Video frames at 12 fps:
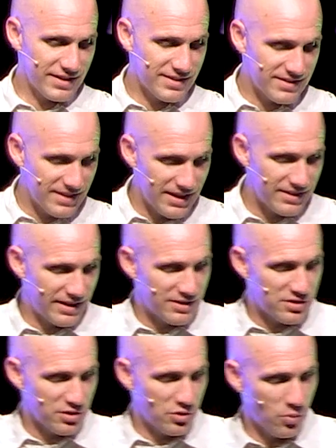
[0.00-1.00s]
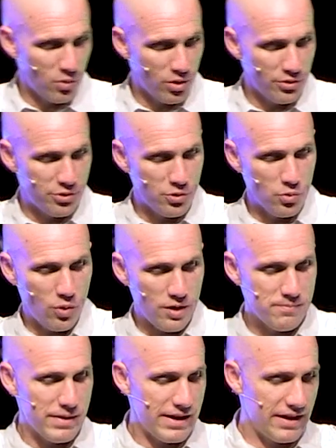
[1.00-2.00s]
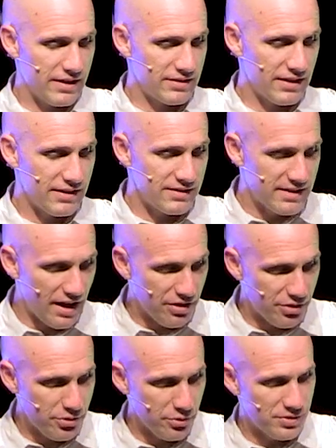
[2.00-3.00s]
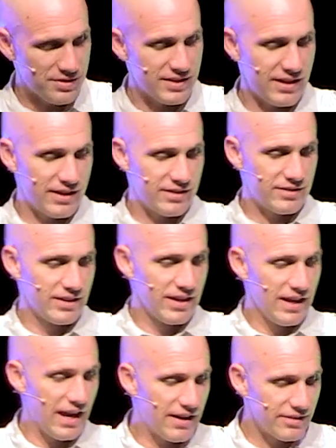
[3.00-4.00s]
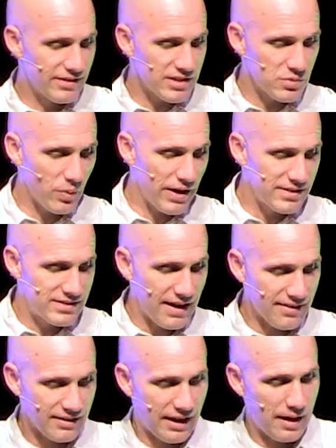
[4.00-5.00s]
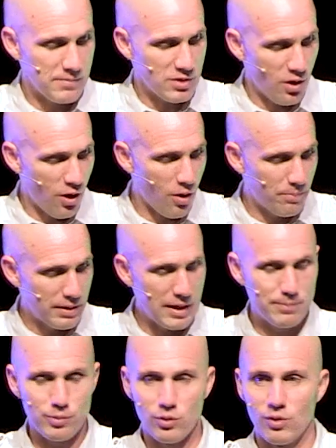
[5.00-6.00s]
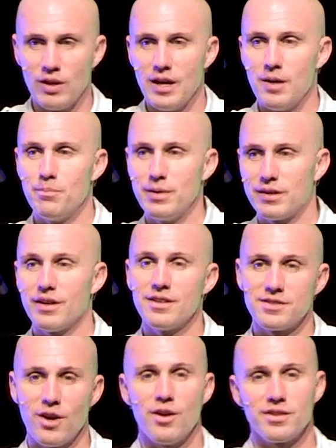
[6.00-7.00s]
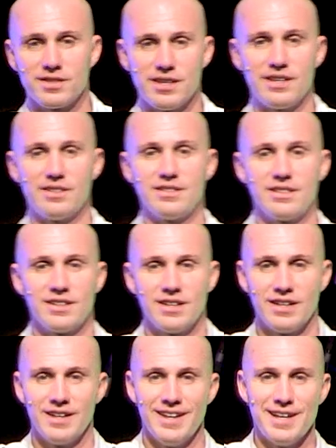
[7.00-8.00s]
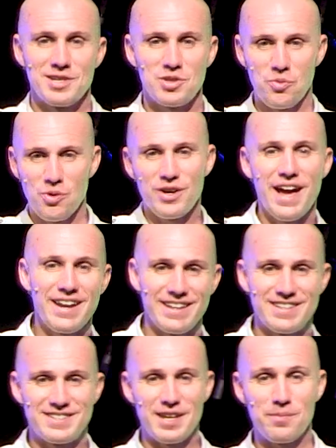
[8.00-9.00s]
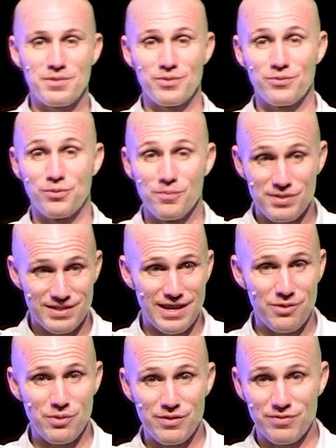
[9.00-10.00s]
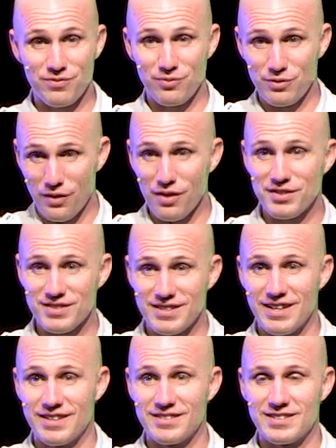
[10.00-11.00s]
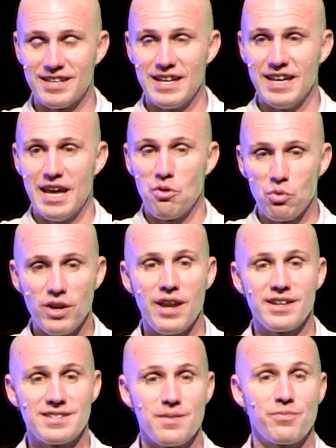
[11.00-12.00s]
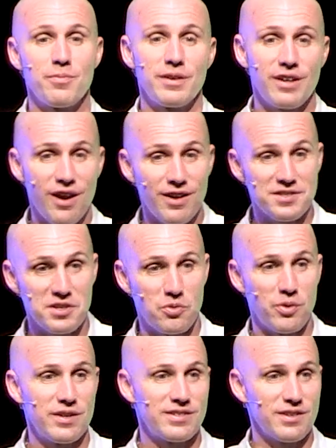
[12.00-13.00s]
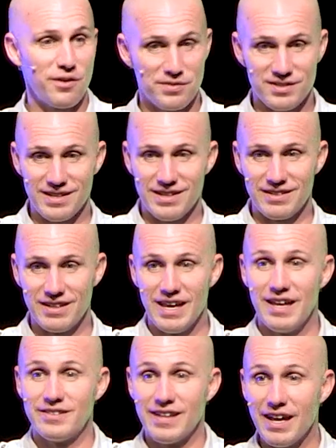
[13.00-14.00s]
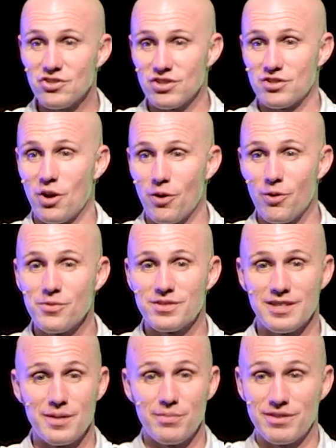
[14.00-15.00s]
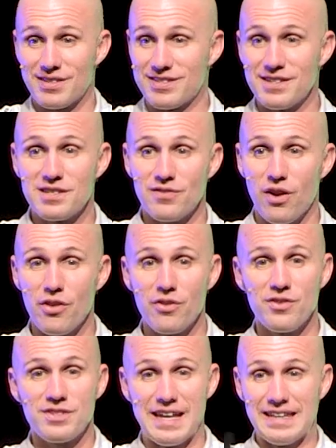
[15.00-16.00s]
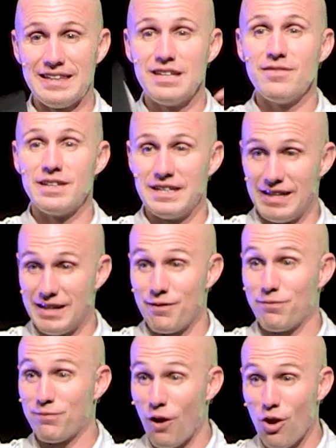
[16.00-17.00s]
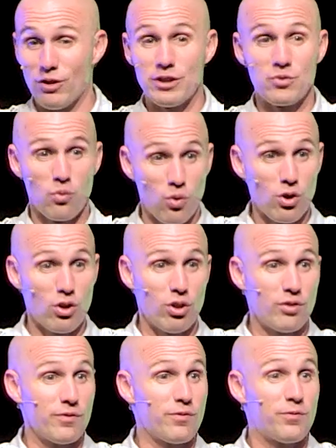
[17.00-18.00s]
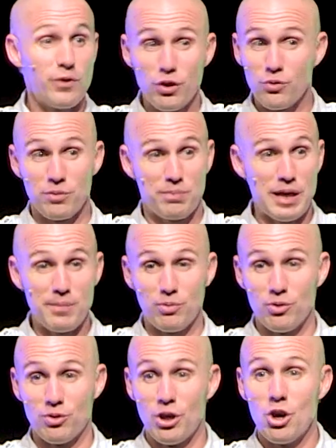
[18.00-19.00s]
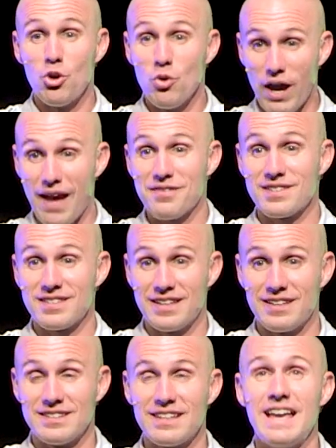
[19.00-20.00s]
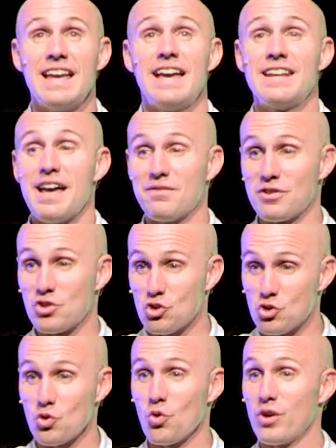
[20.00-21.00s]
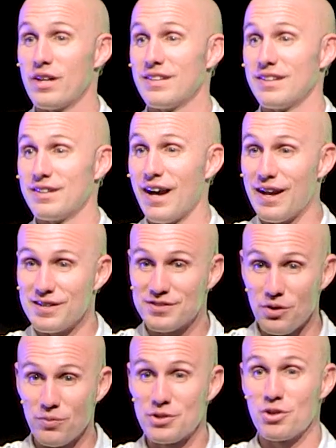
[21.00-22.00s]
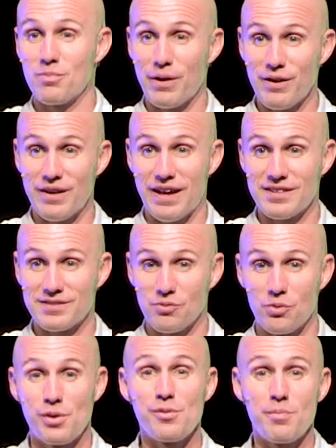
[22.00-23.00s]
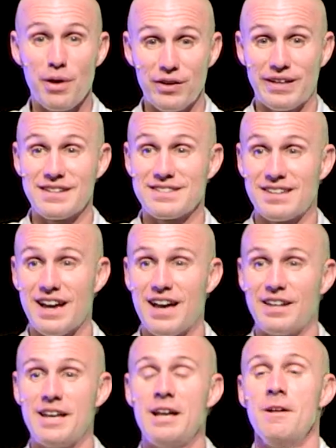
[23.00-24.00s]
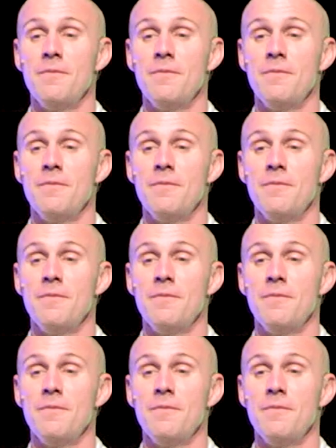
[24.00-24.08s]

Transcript: as sin entered the world through one man, and death through sin, and in this way death came to all people because all sinned. So we're not exempt from sin. We've, we've all sinned, and we're not exempt from the consequence of sin. Not just our own sin, but the sins of others, and living in a fallen world filled with people who have sinned and have destroyed God's original paradise. When we rebelled against God,